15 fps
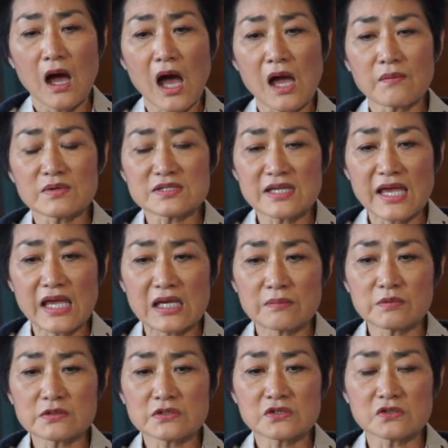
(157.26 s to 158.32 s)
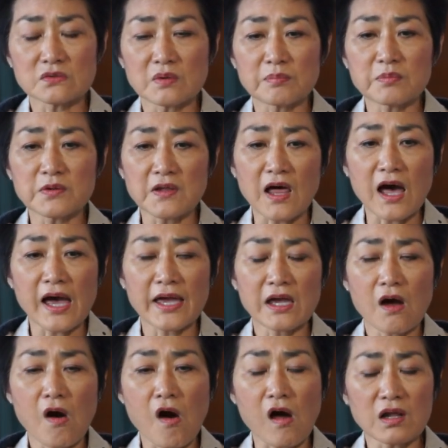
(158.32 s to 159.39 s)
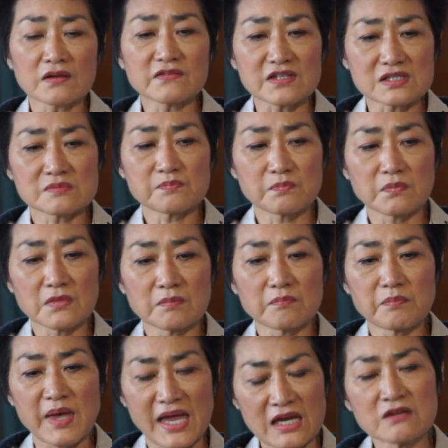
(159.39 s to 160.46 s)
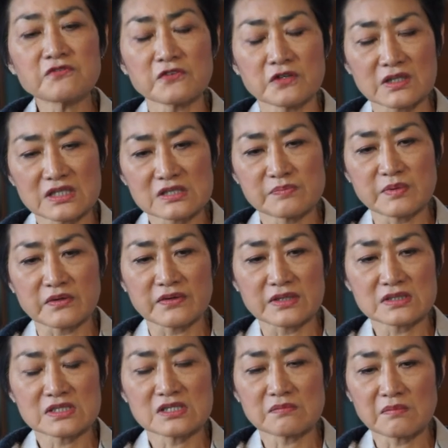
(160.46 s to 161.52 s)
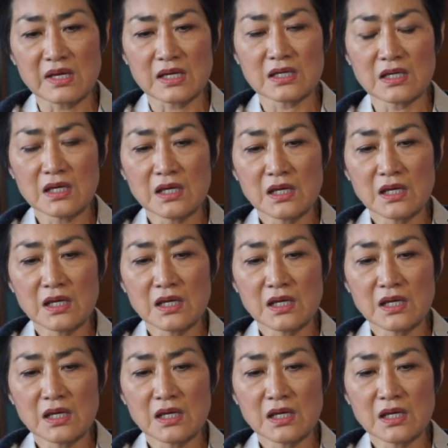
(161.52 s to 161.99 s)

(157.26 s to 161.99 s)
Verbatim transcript: I was able to apply all of this painful experience to make